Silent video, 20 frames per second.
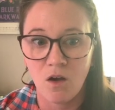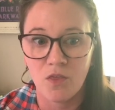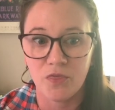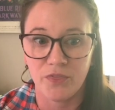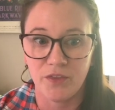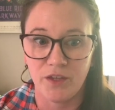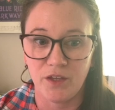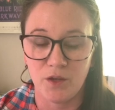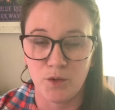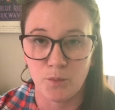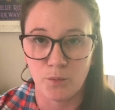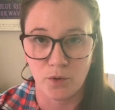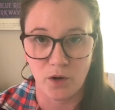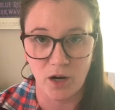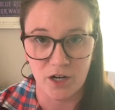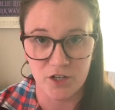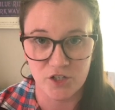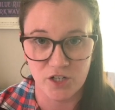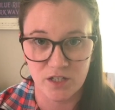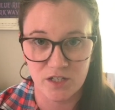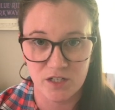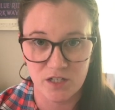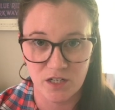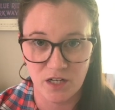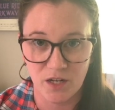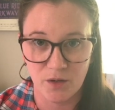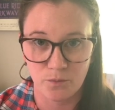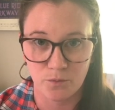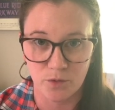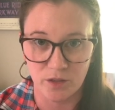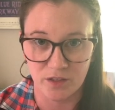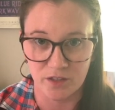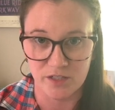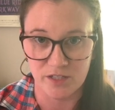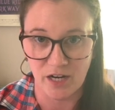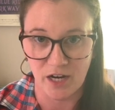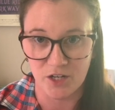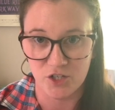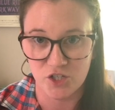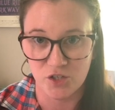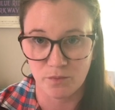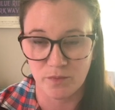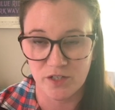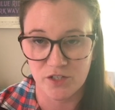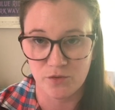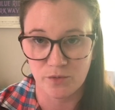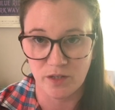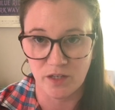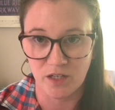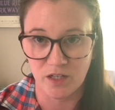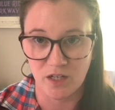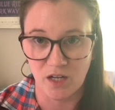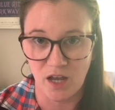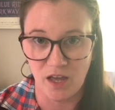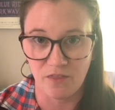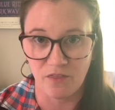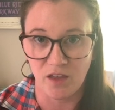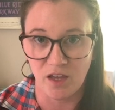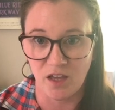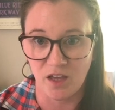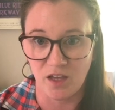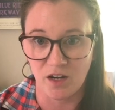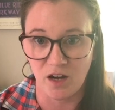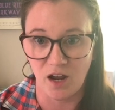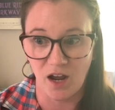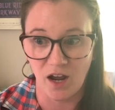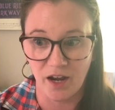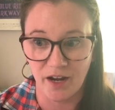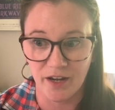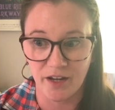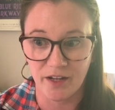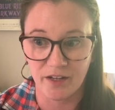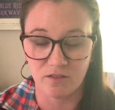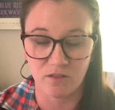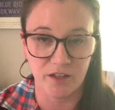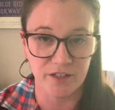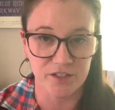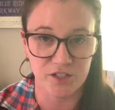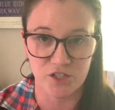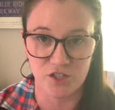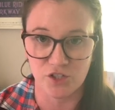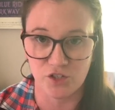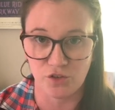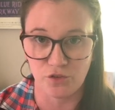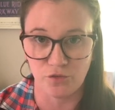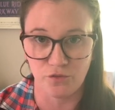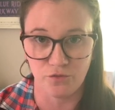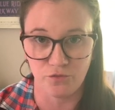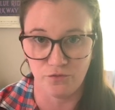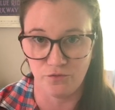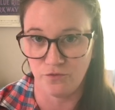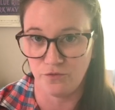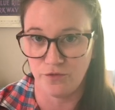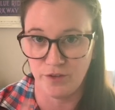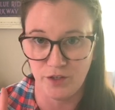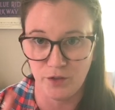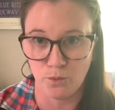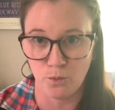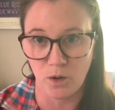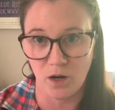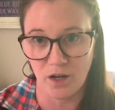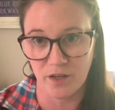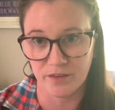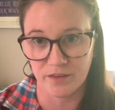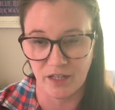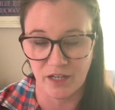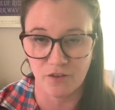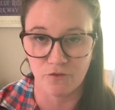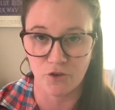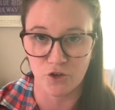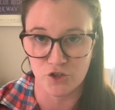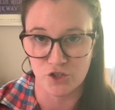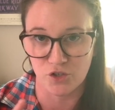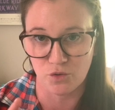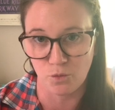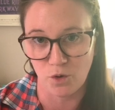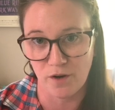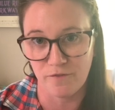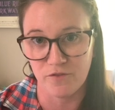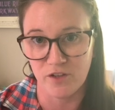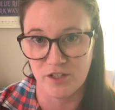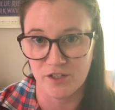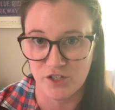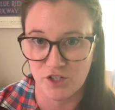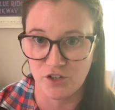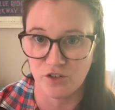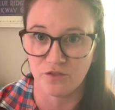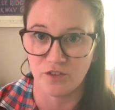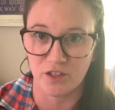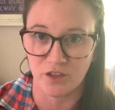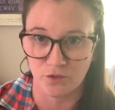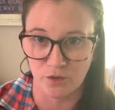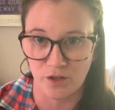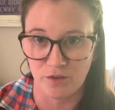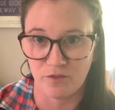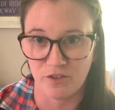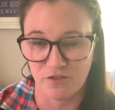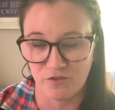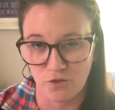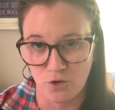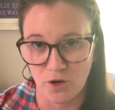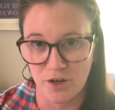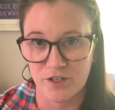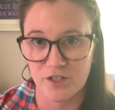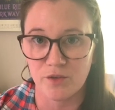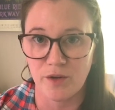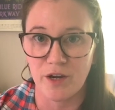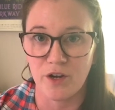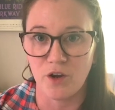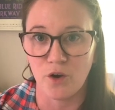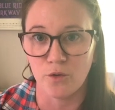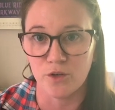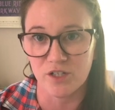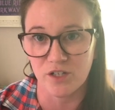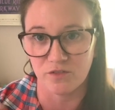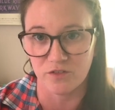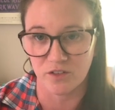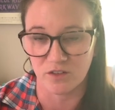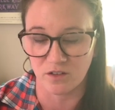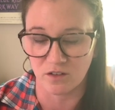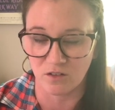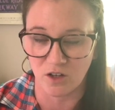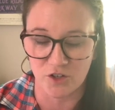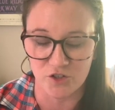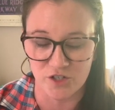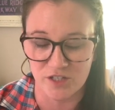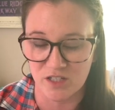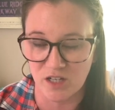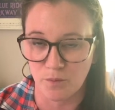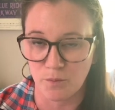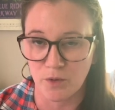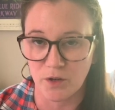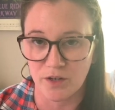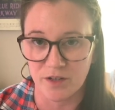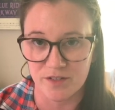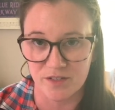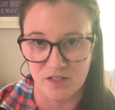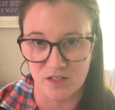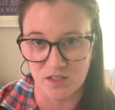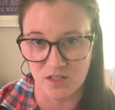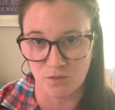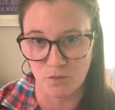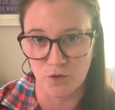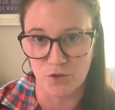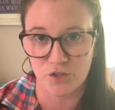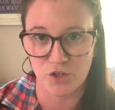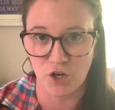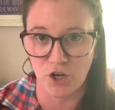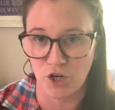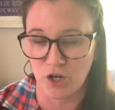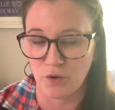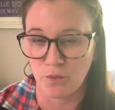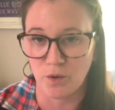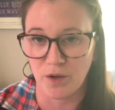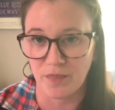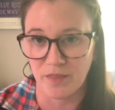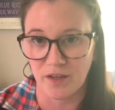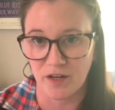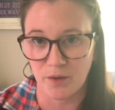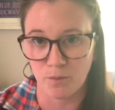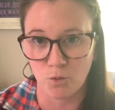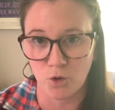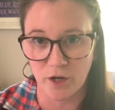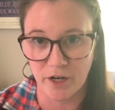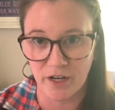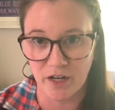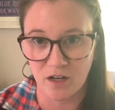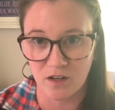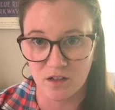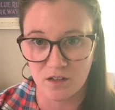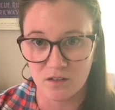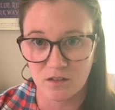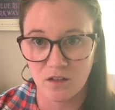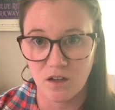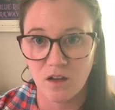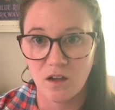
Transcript: the project name with a dash in between, and then I like to do V1, like version 1, V2, V3, V4, so I know whichever the largest number is the most current one that I'm working on.